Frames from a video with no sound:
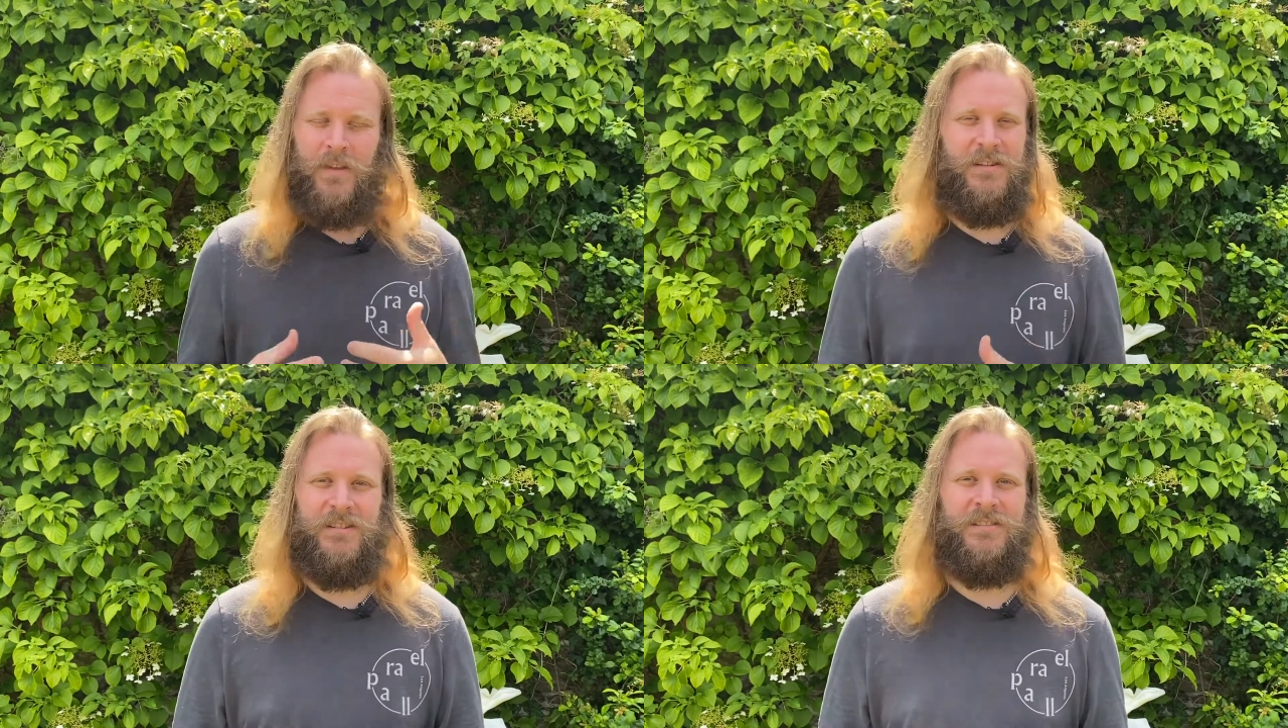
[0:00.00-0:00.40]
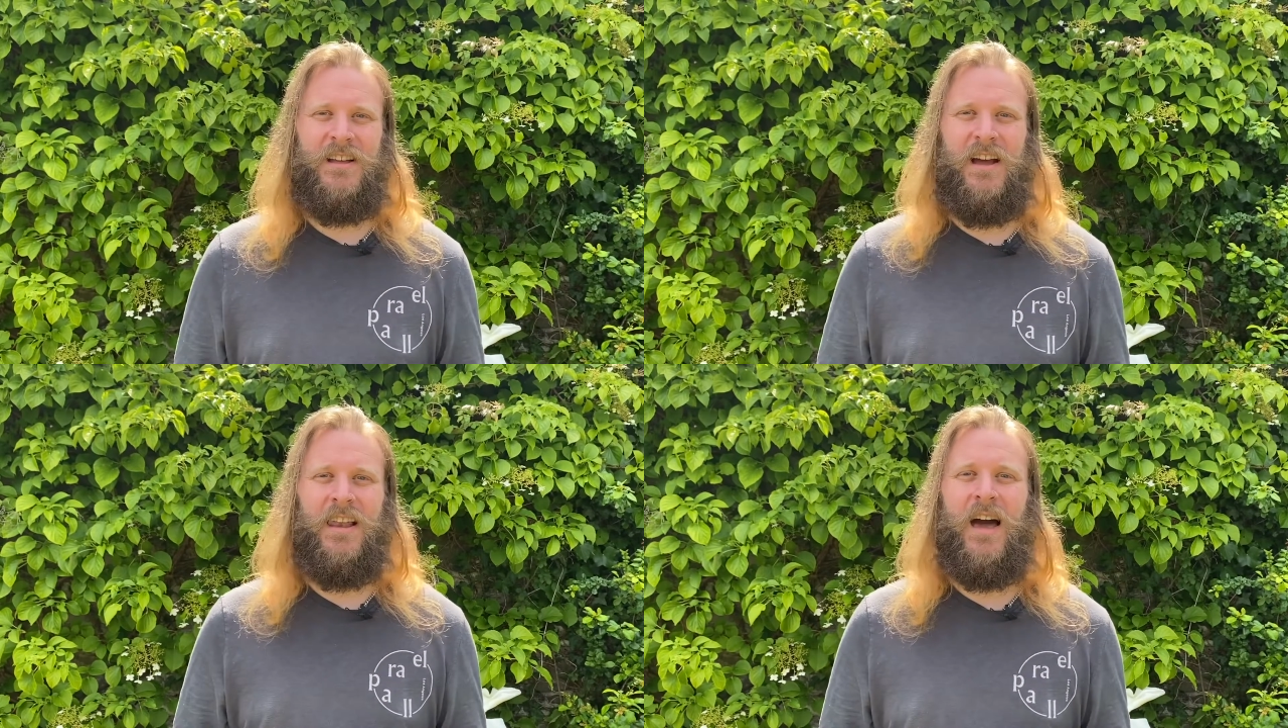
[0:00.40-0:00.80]
it
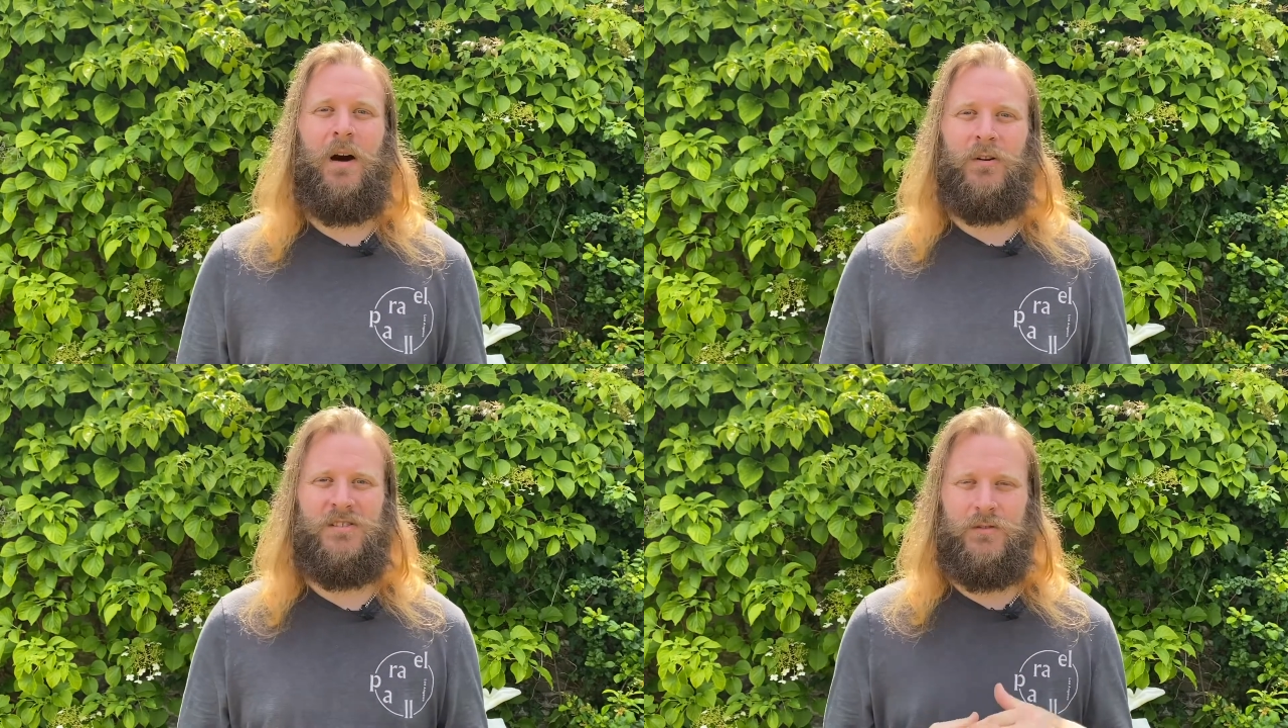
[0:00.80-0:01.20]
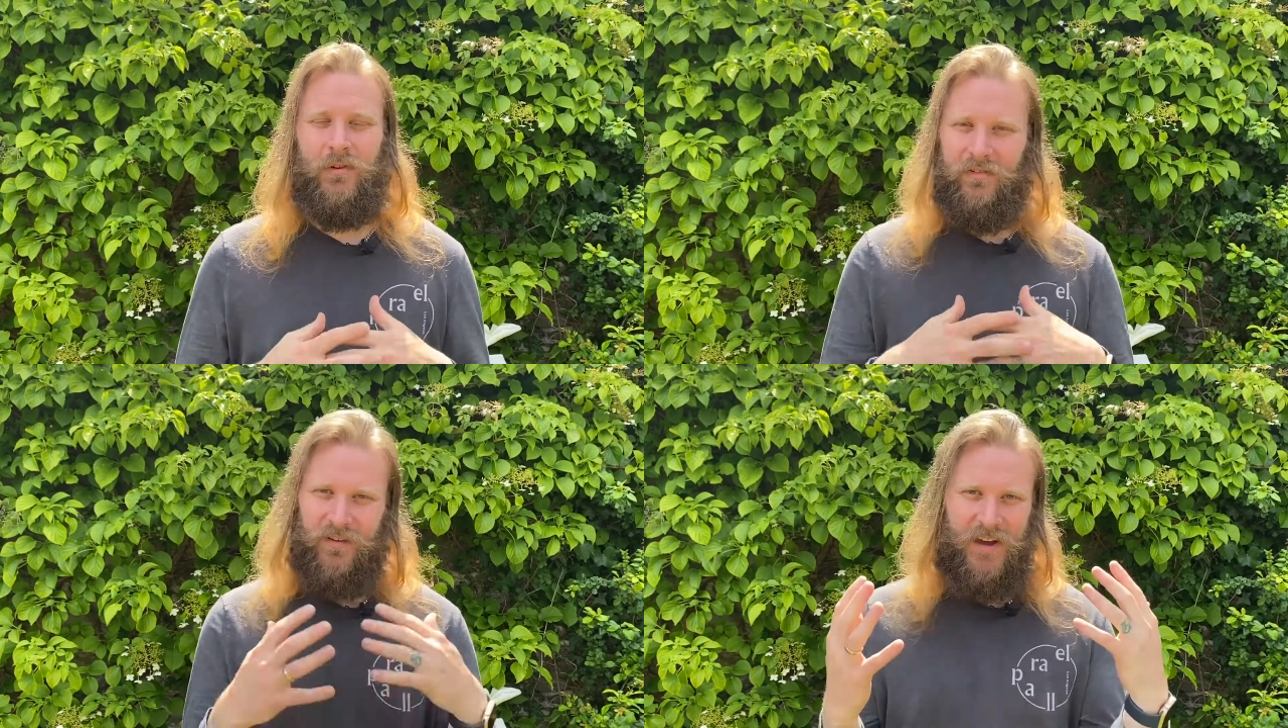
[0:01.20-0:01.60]
doesn't allow us to
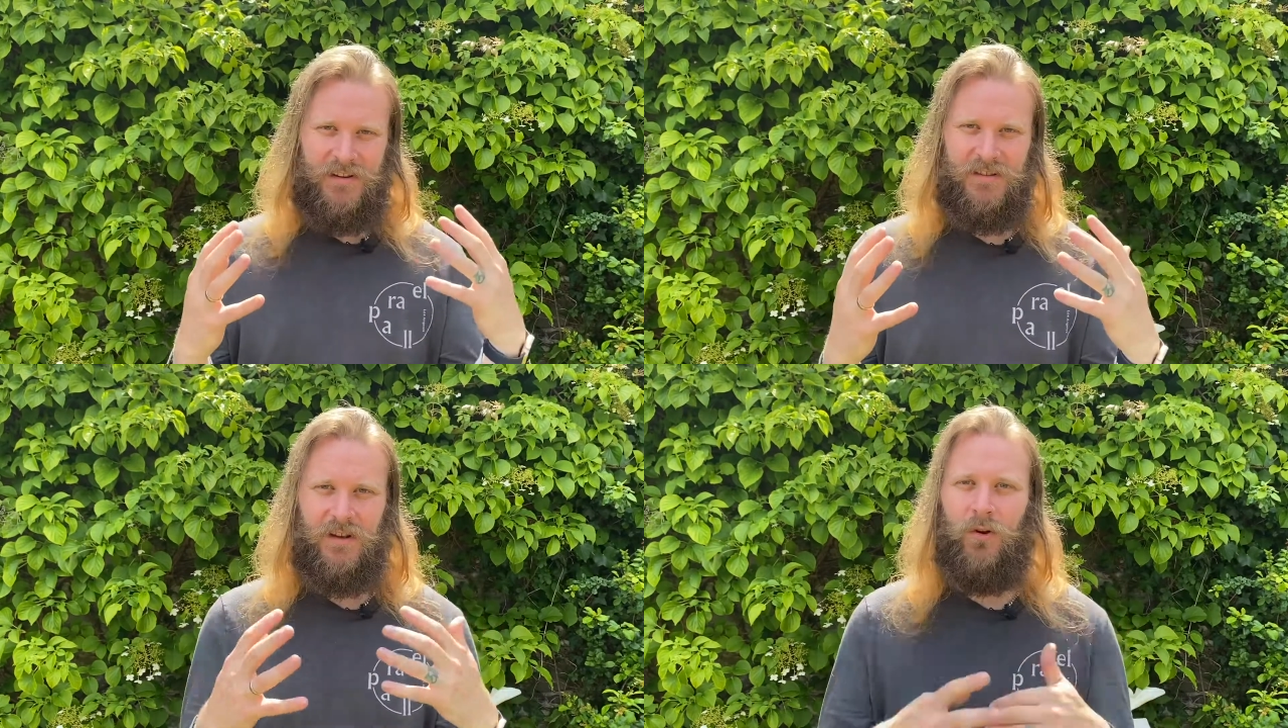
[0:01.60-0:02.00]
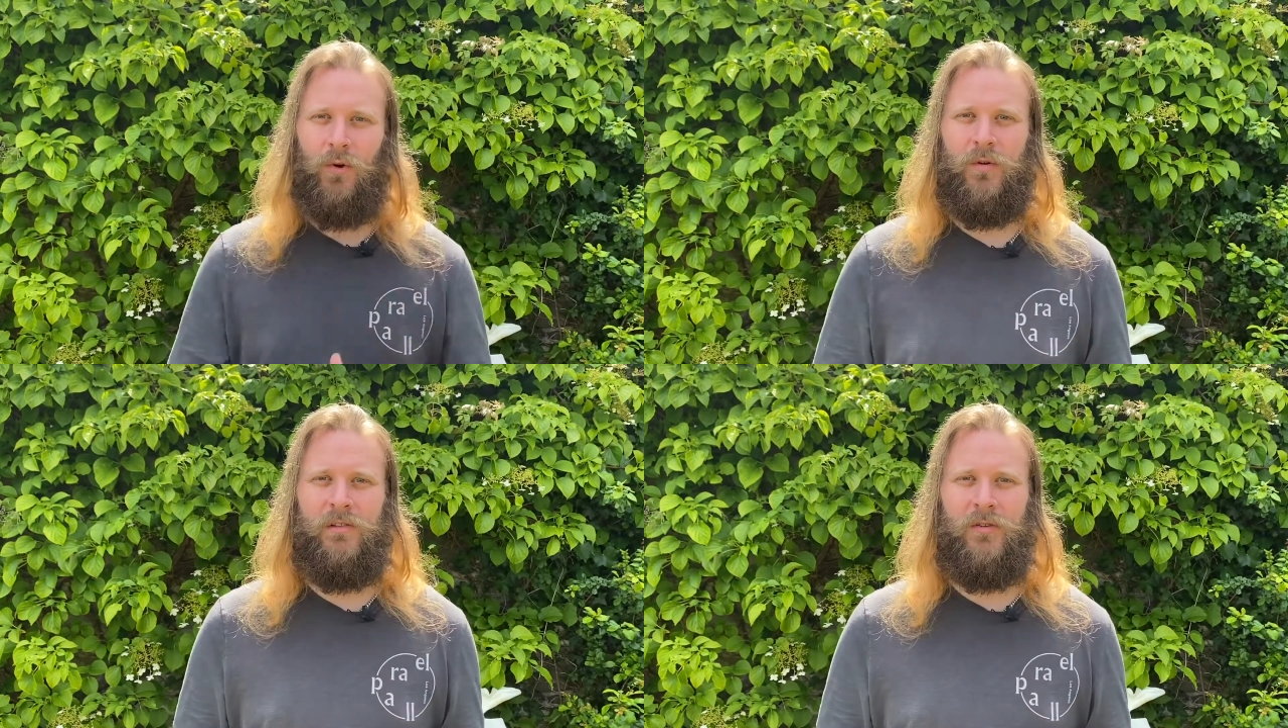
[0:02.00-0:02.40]
reflect the
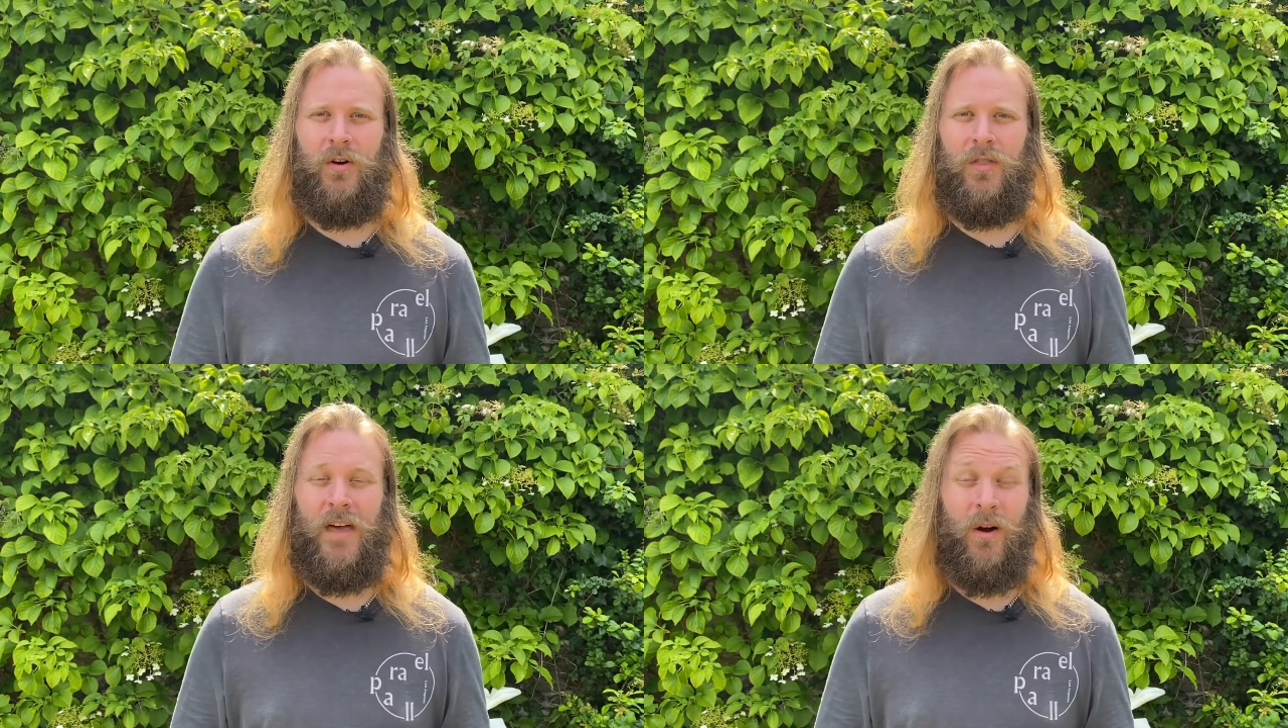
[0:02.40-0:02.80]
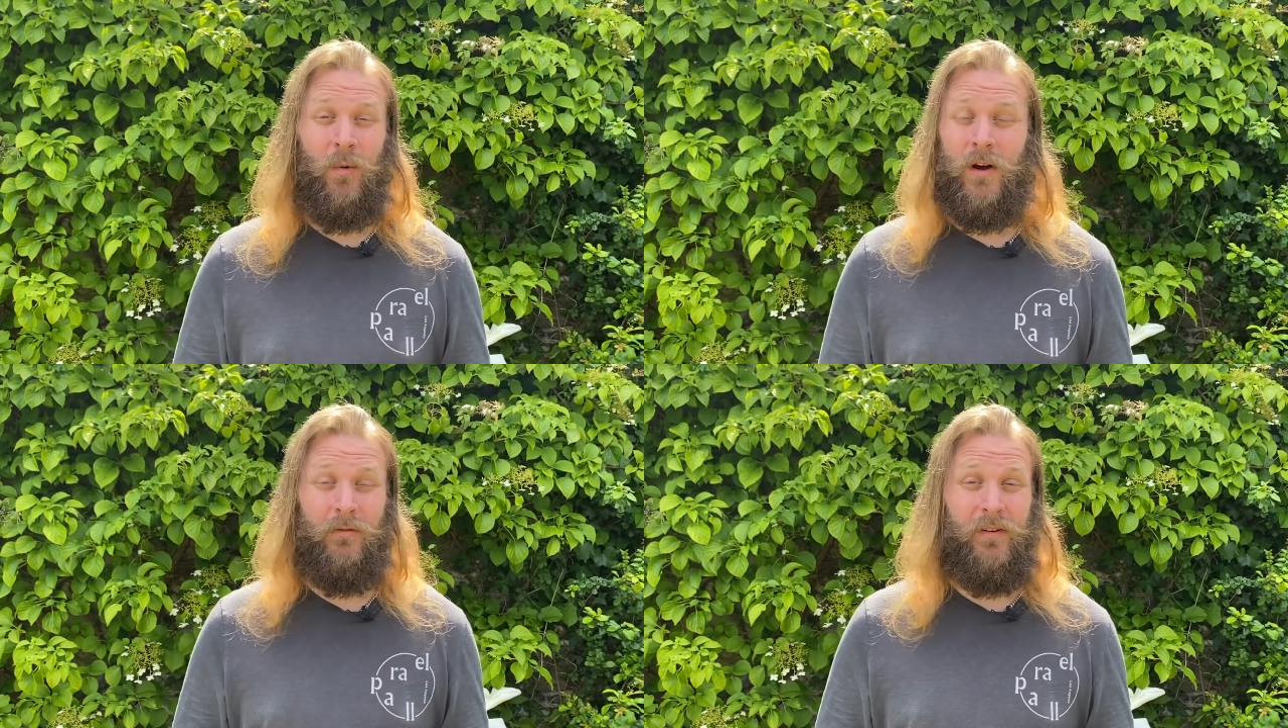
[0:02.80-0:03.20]
glory of God that
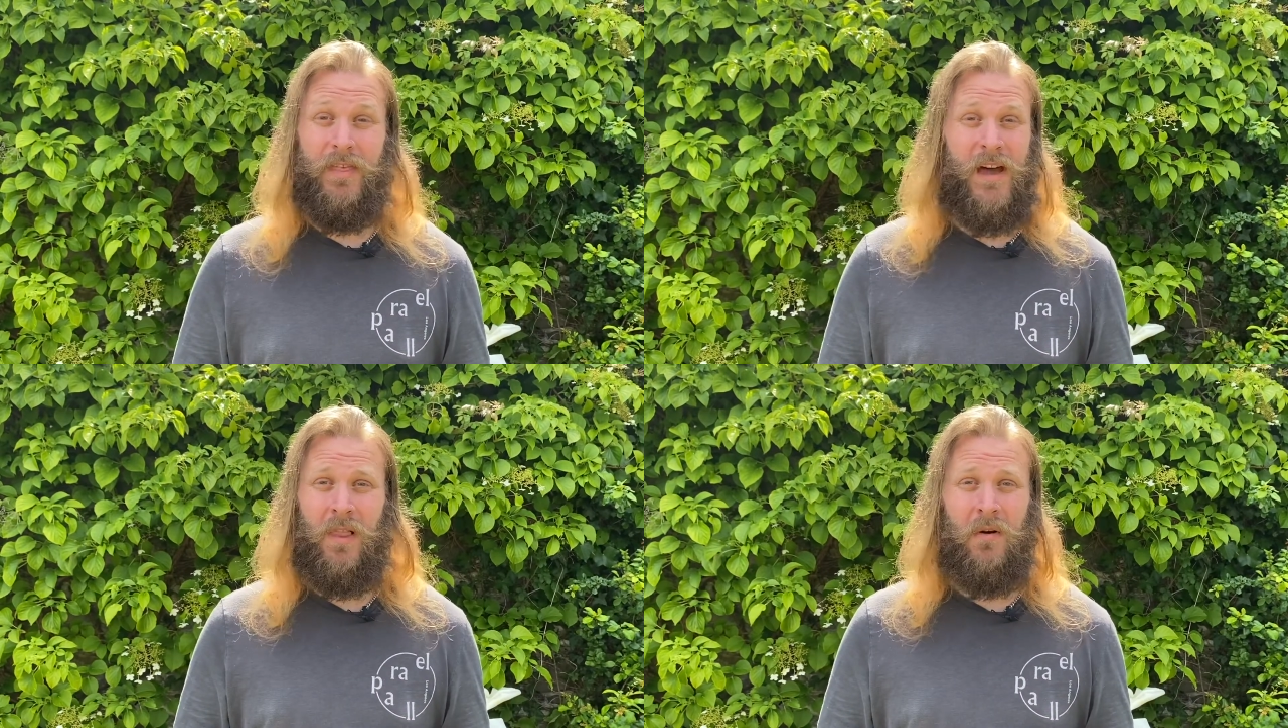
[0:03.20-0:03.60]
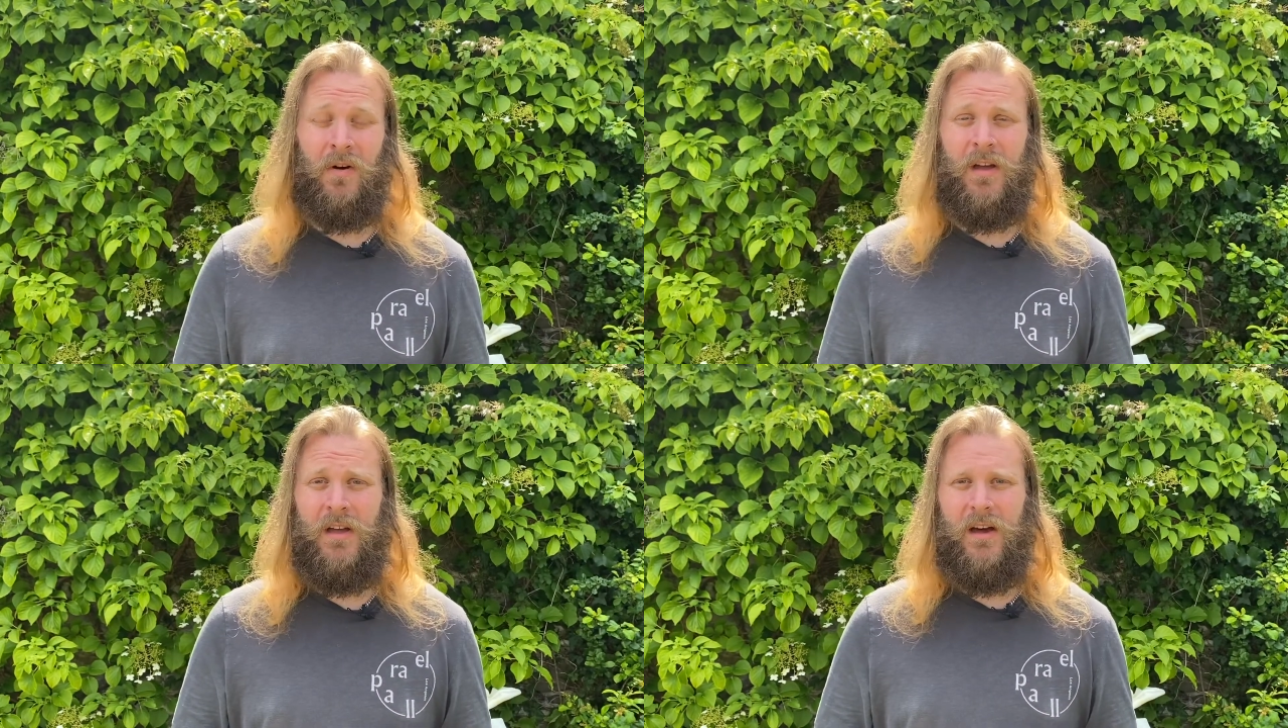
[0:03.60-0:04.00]
well for that long.